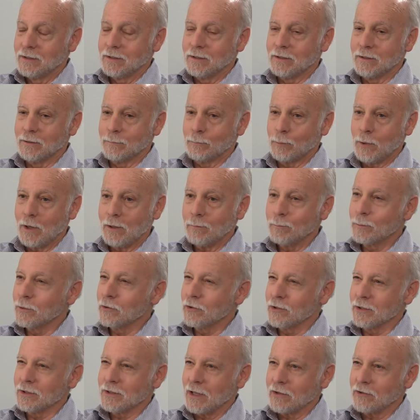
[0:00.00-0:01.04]
The problem
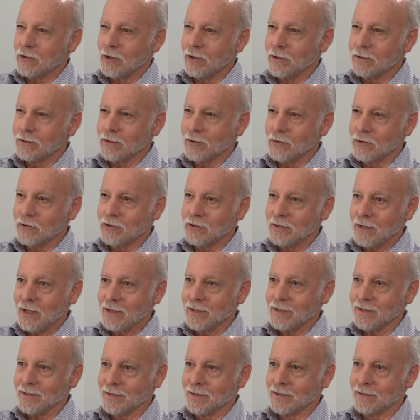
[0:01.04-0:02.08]
is that that's hard to
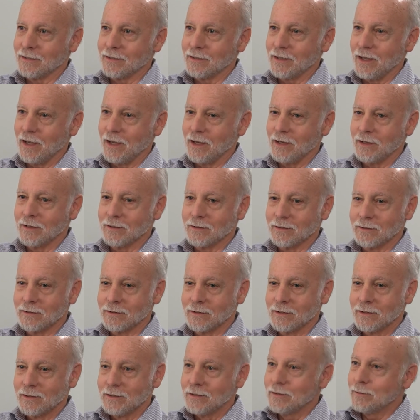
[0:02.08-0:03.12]
study,
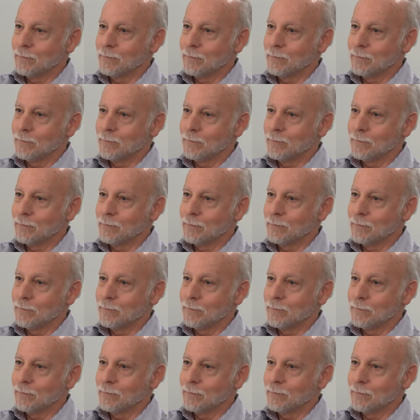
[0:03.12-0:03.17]
and